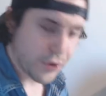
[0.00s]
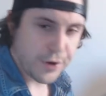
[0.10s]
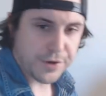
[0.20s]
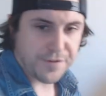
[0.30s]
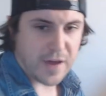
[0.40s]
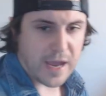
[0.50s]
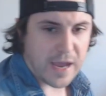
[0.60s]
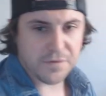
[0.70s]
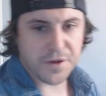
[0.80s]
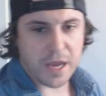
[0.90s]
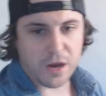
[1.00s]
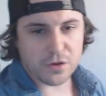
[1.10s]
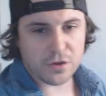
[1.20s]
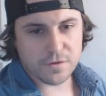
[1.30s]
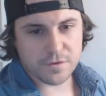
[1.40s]
There's five different
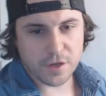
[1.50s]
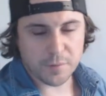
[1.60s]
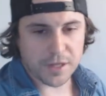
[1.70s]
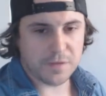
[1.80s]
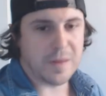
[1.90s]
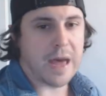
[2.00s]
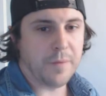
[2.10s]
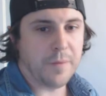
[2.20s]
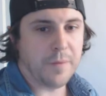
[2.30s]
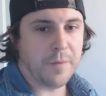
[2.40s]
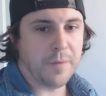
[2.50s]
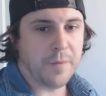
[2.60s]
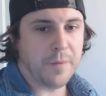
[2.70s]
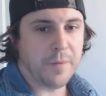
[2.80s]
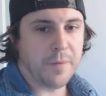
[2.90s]
characters. You can play as Batman,
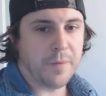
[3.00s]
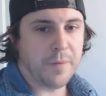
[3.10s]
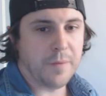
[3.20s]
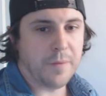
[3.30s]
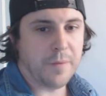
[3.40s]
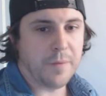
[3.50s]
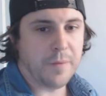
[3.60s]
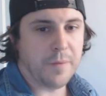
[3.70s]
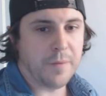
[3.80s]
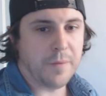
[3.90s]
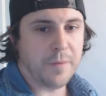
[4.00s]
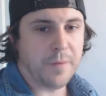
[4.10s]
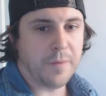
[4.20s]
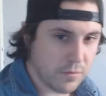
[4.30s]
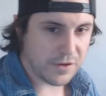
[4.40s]
Robin, uh,
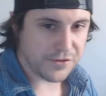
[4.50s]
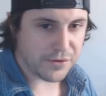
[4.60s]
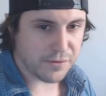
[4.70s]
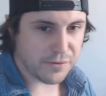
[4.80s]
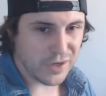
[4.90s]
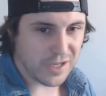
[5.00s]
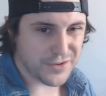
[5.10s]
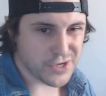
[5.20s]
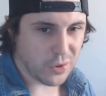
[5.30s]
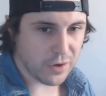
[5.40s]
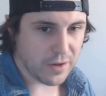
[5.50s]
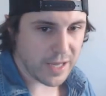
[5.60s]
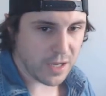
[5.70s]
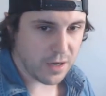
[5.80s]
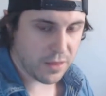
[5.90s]
Catwoman, Mr. Freeze, Joker,
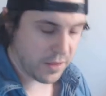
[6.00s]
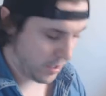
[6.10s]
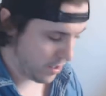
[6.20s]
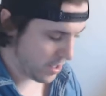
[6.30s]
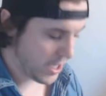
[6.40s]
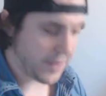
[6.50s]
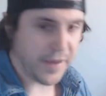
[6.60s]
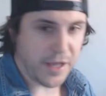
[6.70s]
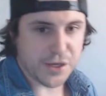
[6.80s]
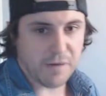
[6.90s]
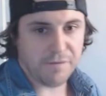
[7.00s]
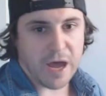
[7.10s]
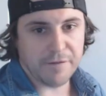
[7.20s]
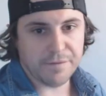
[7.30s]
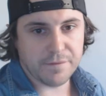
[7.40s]
that kind of thing. And they each have
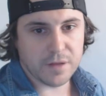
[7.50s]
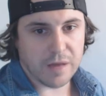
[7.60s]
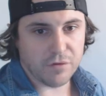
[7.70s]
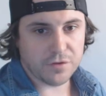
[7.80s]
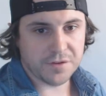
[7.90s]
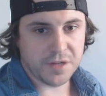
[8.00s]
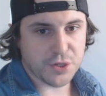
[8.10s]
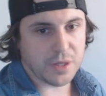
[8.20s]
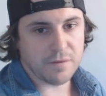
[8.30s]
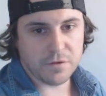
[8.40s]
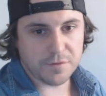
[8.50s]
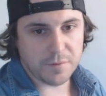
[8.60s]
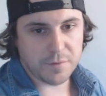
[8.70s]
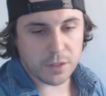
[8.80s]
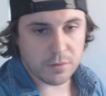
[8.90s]
five levels, and each level is
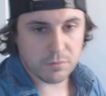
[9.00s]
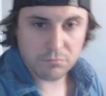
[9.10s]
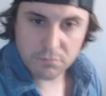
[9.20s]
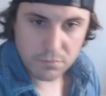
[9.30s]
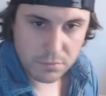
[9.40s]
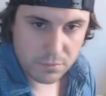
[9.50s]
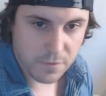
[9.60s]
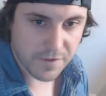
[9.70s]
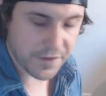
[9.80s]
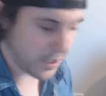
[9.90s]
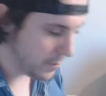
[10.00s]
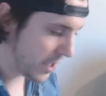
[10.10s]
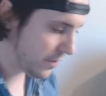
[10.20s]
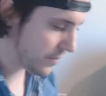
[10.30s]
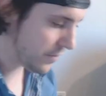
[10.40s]
maybe 15
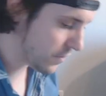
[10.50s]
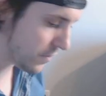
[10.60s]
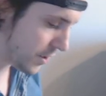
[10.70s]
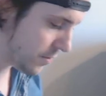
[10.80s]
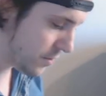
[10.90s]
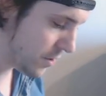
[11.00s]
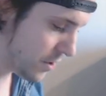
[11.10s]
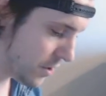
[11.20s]
minutes or something.